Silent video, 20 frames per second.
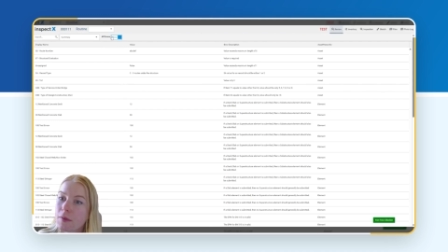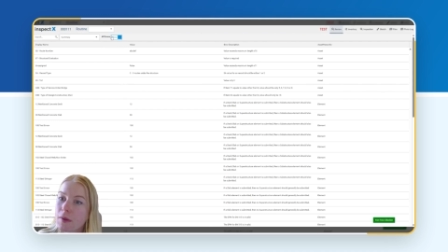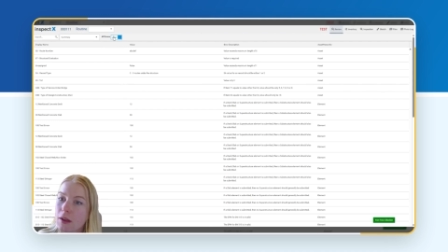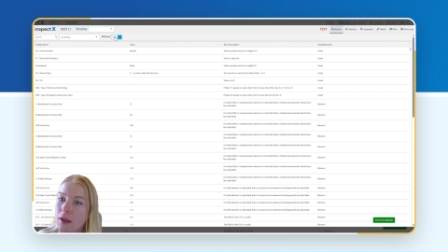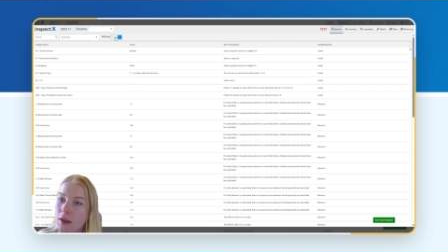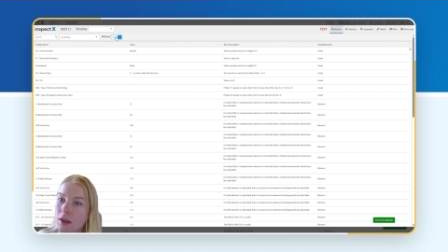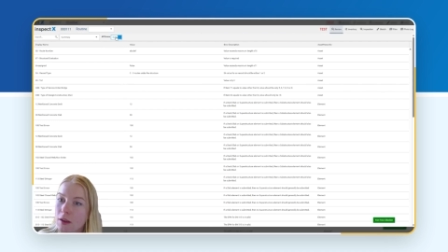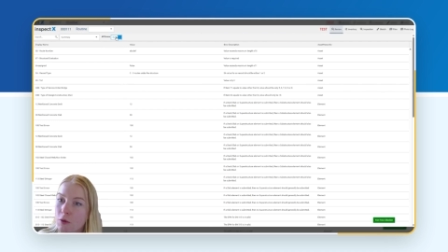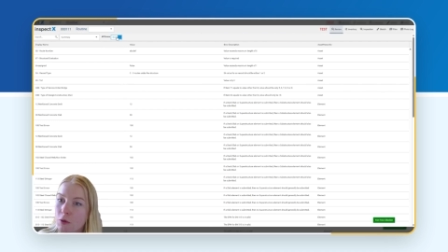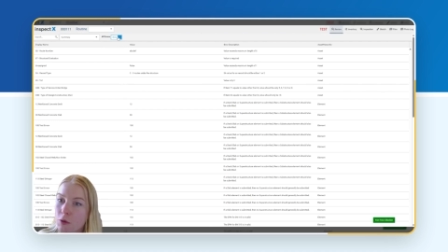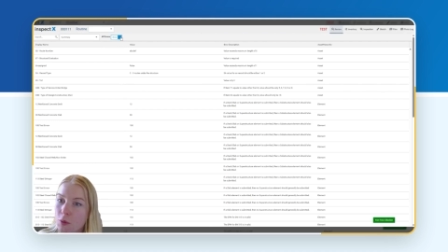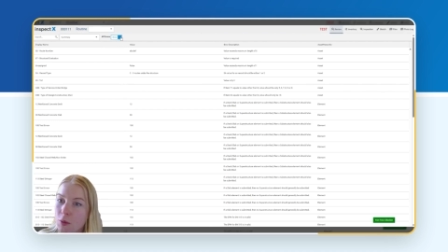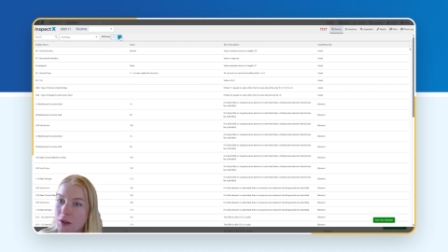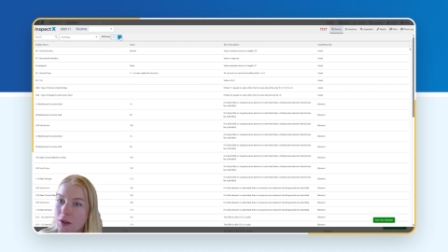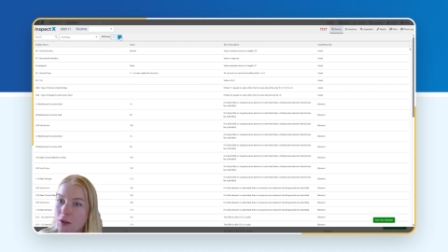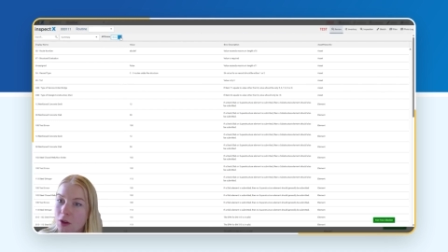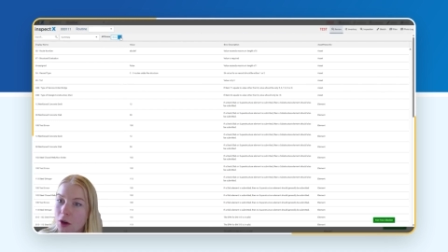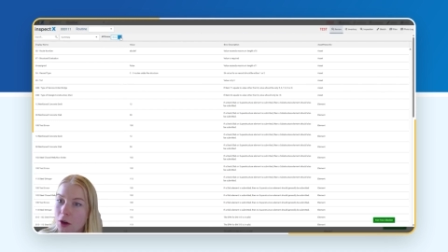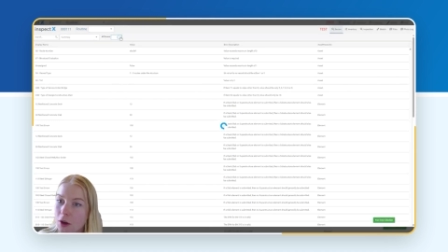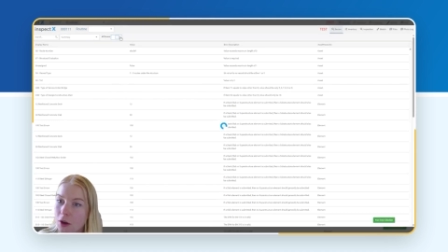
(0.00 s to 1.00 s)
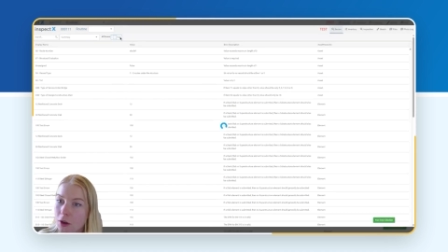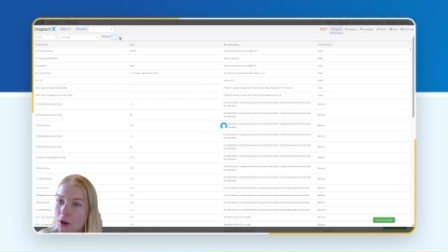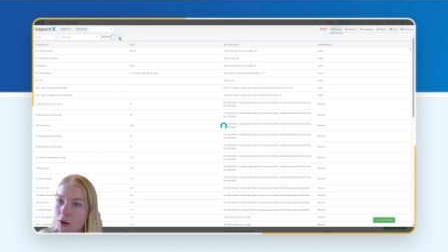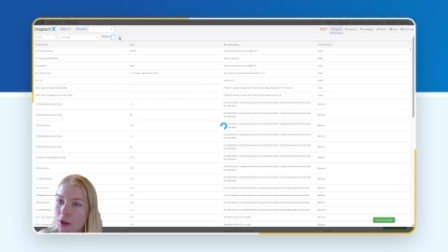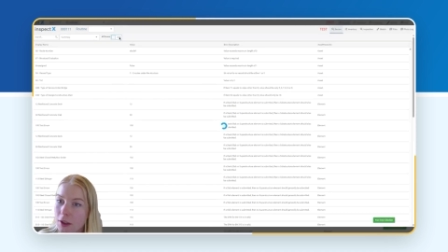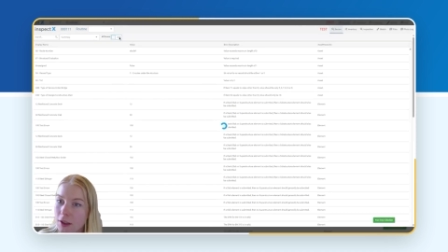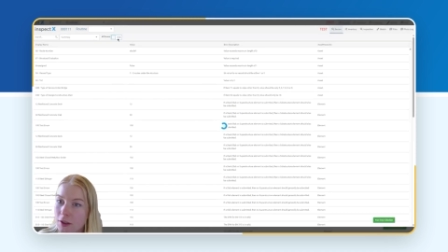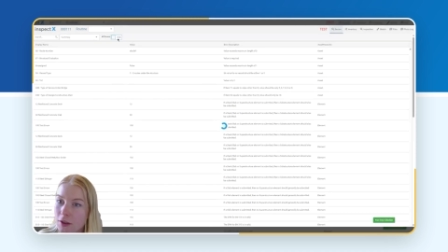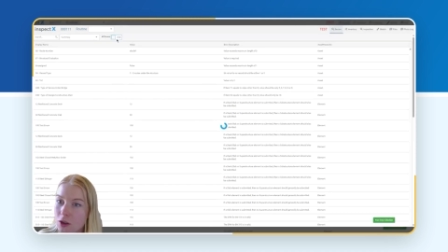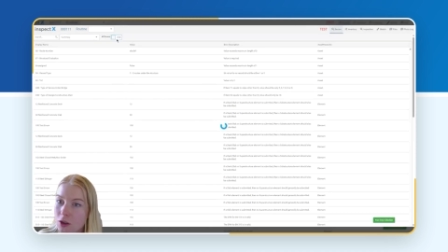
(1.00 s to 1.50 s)
if we toggle
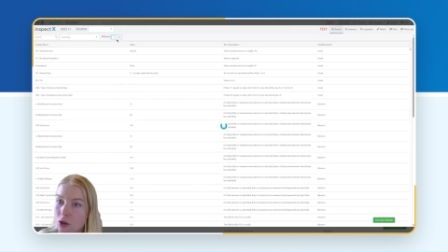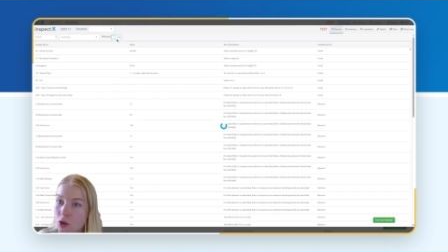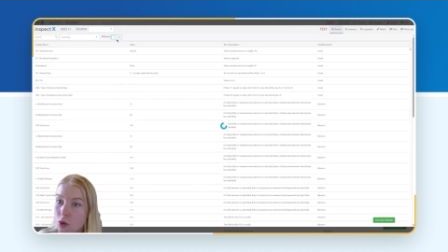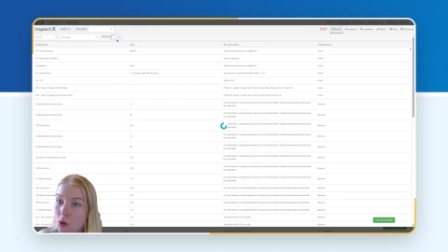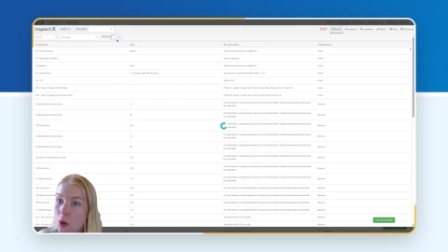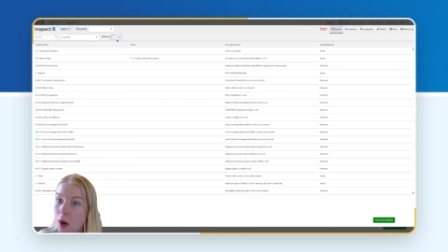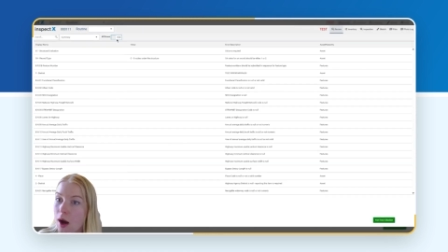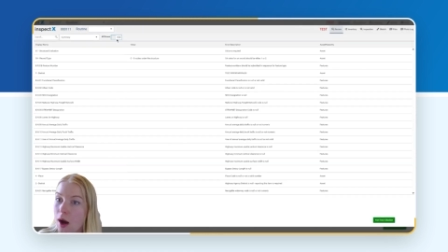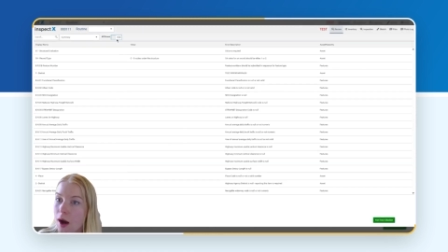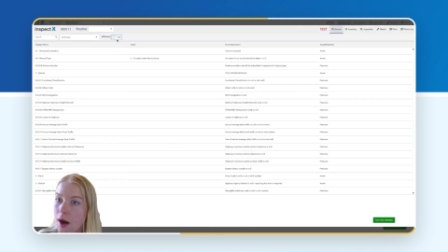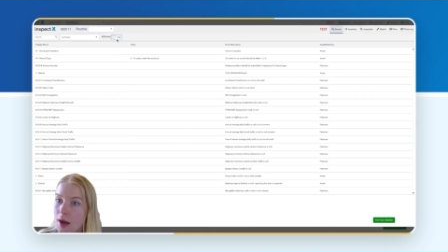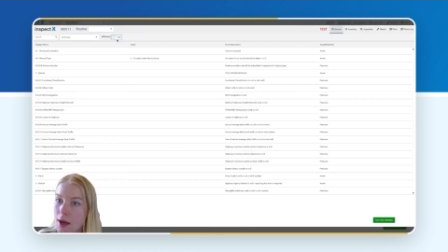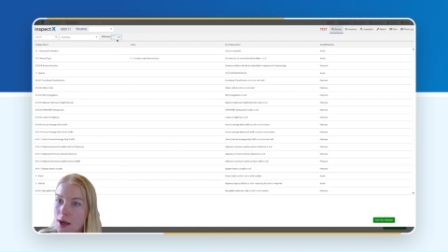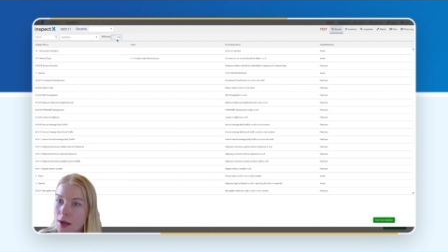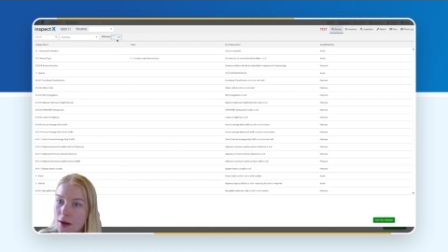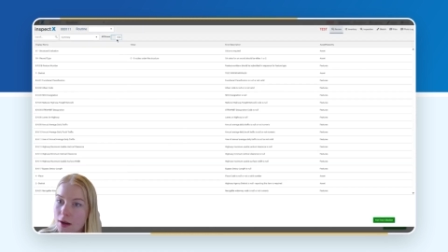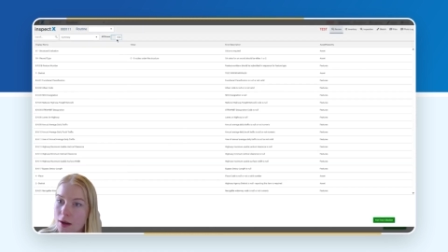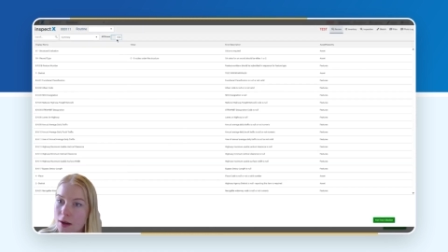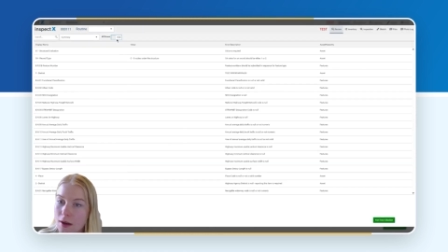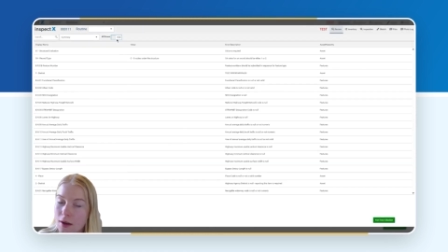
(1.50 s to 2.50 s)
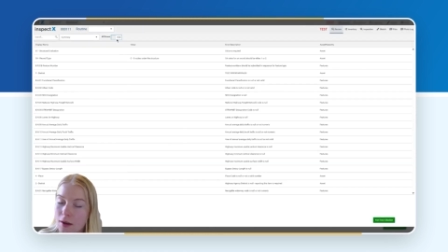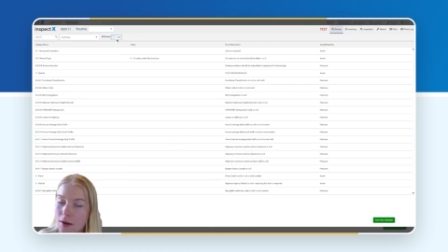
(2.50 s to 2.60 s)
it to hide,